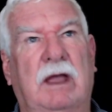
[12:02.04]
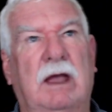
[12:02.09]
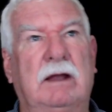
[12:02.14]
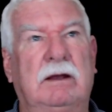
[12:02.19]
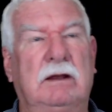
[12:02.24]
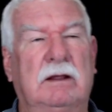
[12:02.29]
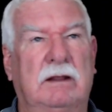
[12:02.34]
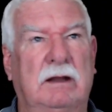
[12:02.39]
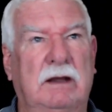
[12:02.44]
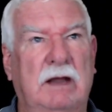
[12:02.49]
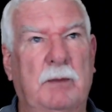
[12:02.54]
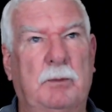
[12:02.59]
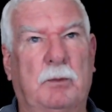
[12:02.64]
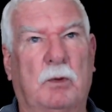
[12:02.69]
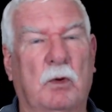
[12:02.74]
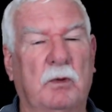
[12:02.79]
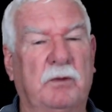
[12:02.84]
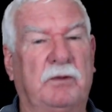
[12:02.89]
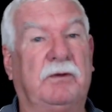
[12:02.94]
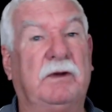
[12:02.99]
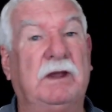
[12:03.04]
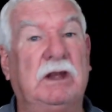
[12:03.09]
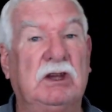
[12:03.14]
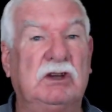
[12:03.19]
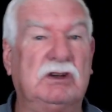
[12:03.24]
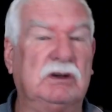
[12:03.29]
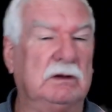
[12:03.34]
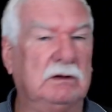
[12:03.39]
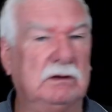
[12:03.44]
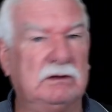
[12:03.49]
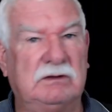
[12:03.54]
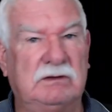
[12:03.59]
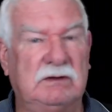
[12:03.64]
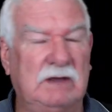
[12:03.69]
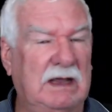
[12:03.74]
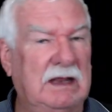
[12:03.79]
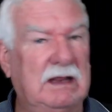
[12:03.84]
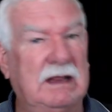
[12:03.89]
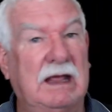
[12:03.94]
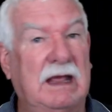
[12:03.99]
out. Now, the netball finishes
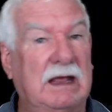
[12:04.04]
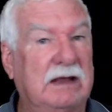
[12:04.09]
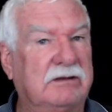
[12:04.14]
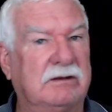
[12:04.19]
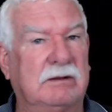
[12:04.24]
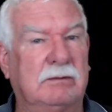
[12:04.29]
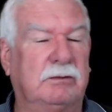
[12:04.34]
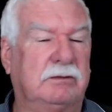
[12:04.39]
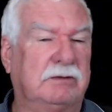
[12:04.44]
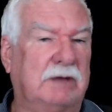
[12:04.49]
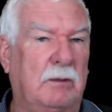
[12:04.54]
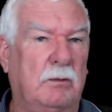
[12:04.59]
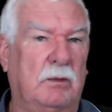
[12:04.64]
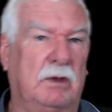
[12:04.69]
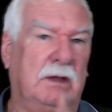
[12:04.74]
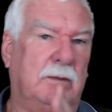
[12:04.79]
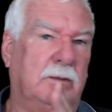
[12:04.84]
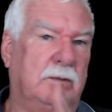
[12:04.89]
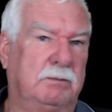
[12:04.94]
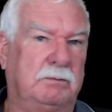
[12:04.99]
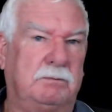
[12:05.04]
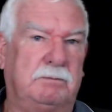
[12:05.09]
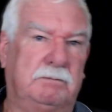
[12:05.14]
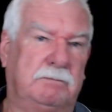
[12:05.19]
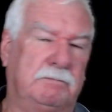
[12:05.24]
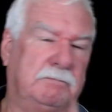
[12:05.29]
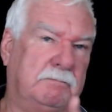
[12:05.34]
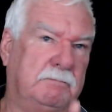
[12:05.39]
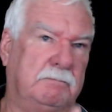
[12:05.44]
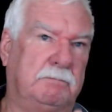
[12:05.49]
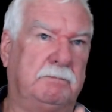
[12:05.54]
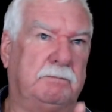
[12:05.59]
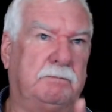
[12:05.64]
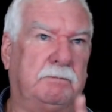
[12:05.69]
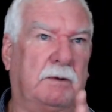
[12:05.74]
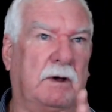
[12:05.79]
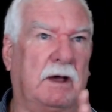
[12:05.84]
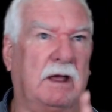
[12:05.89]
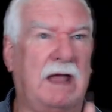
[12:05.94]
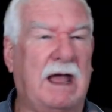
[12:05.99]
in there somewhere
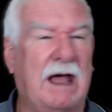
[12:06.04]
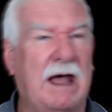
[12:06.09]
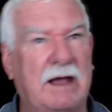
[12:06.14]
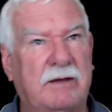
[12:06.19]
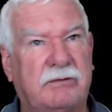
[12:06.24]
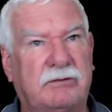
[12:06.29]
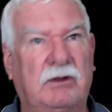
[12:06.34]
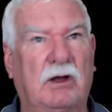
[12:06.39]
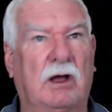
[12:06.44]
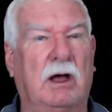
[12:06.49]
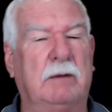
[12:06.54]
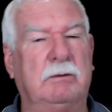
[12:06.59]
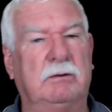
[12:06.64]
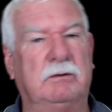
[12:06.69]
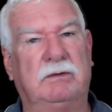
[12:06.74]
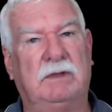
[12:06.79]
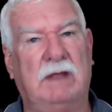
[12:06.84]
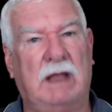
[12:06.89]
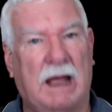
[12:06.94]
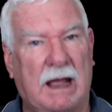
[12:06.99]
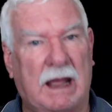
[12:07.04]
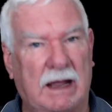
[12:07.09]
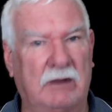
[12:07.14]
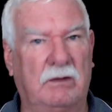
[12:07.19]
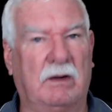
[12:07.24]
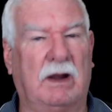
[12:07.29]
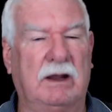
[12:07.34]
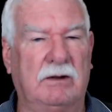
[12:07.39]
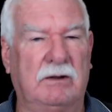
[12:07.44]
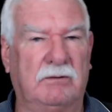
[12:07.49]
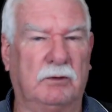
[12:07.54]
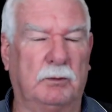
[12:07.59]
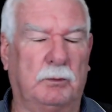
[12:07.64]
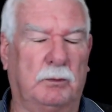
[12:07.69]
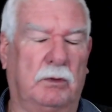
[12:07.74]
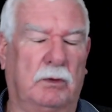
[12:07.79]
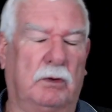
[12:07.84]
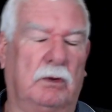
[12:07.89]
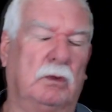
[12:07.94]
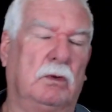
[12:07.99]
by half-time of the A grade
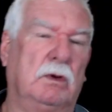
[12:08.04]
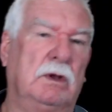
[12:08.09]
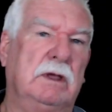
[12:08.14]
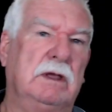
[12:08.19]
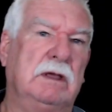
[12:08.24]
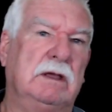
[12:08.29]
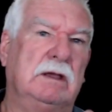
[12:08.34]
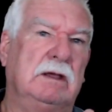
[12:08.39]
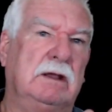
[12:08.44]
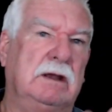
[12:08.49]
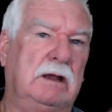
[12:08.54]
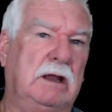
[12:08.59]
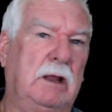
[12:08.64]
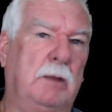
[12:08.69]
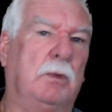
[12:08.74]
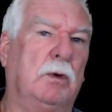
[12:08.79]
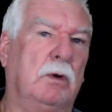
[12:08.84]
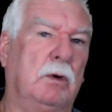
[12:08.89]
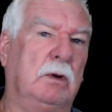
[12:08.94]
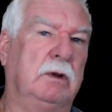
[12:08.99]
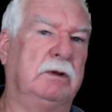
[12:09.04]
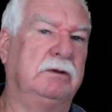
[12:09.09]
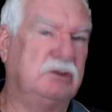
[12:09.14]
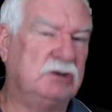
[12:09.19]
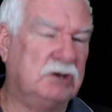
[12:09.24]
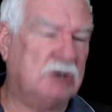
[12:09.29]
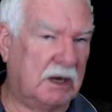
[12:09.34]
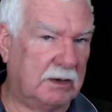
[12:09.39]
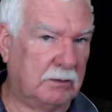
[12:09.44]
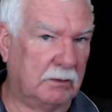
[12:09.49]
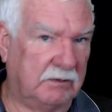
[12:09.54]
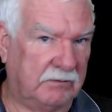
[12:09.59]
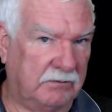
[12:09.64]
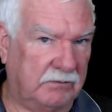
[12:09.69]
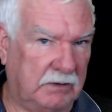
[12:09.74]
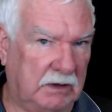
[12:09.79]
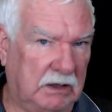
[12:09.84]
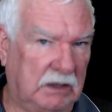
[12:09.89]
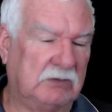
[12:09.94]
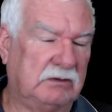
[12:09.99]
football. Netball is generally
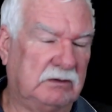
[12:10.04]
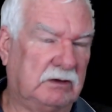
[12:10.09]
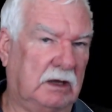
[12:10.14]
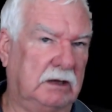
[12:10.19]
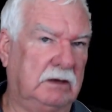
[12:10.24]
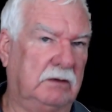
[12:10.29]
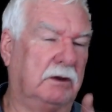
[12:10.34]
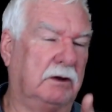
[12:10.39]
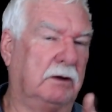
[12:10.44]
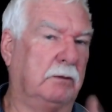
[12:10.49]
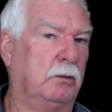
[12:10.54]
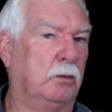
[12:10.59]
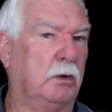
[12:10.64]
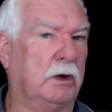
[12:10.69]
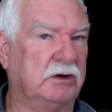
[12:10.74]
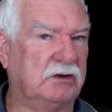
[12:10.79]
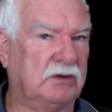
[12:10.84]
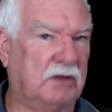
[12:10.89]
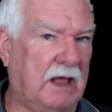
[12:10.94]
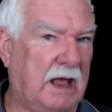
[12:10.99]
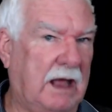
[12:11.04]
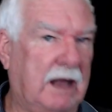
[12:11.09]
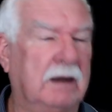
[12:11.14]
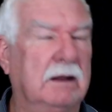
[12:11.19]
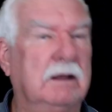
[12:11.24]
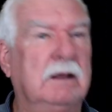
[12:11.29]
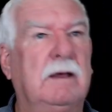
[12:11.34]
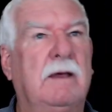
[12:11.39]
finished. So you've got to watch that.